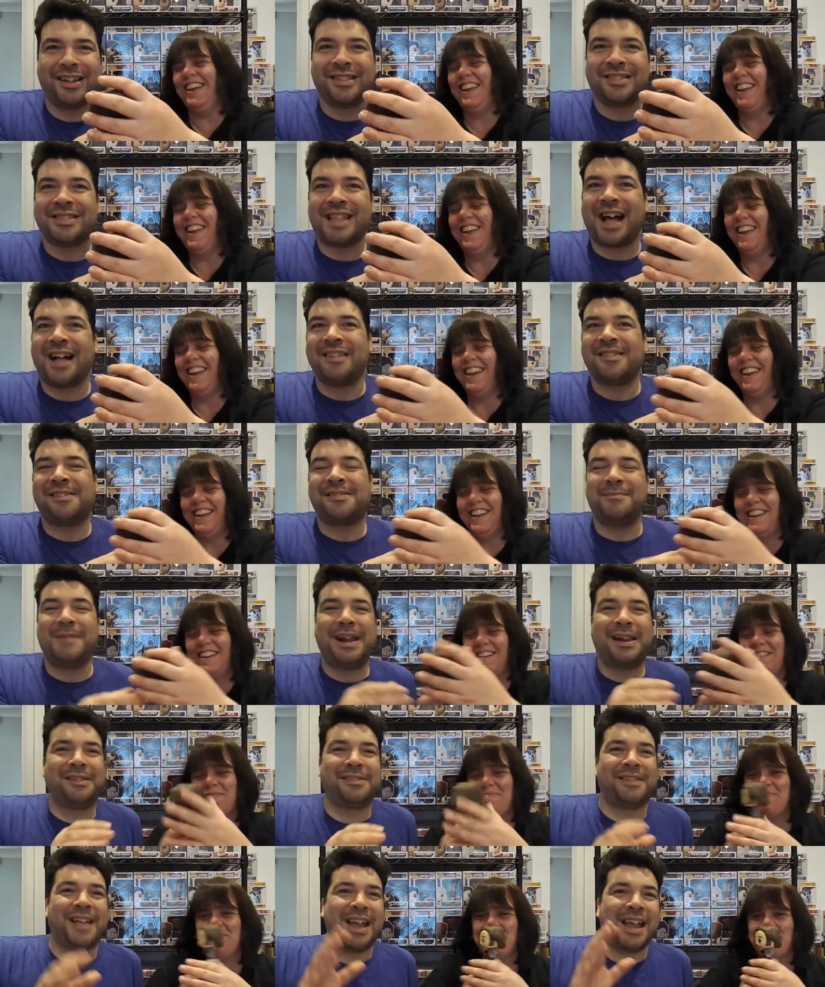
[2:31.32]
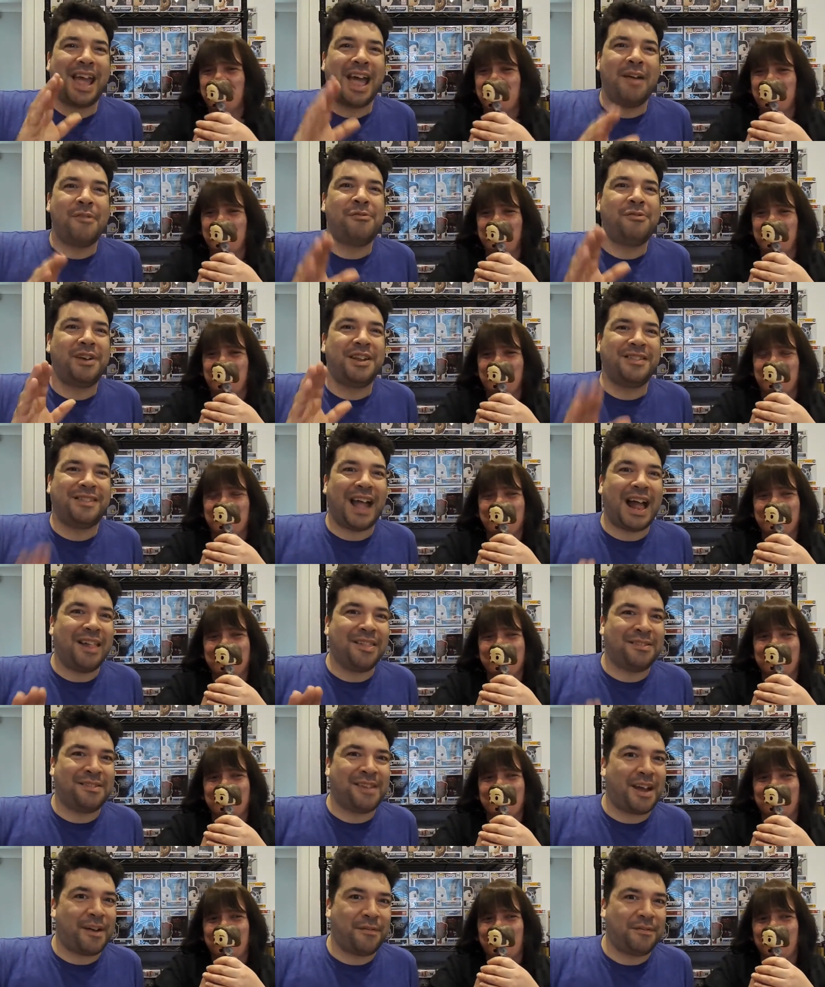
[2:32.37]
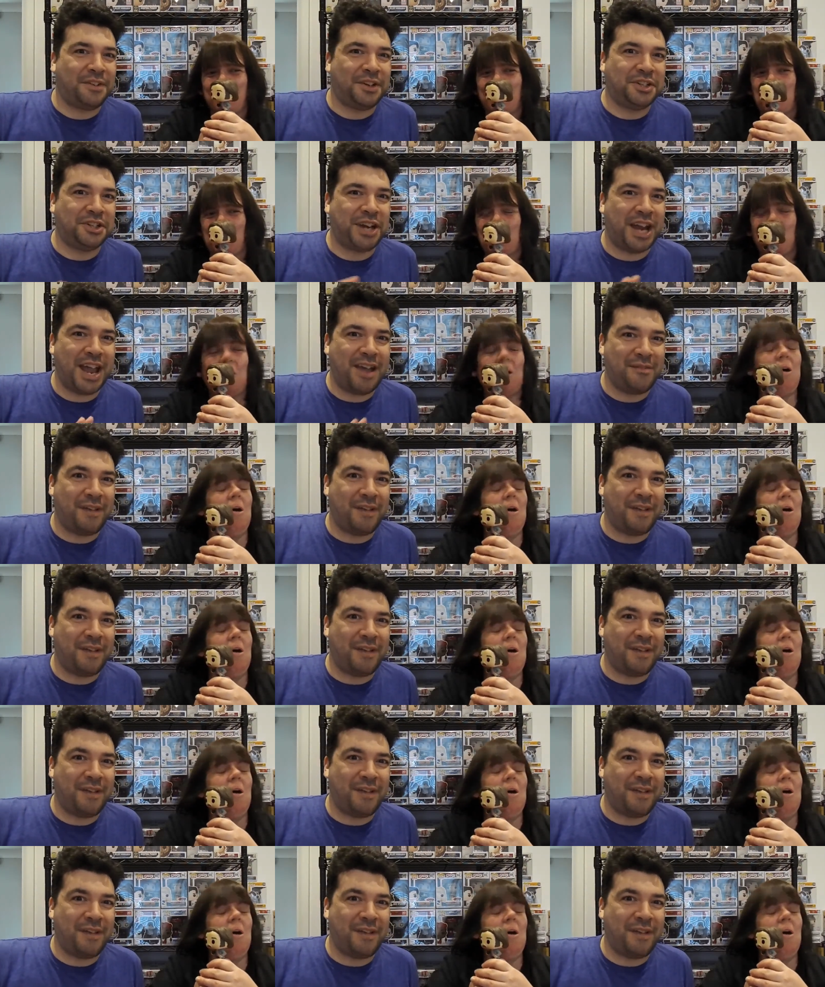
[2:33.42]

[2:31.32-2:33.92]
Speaker 1: that smells like every dad's aftershave ever.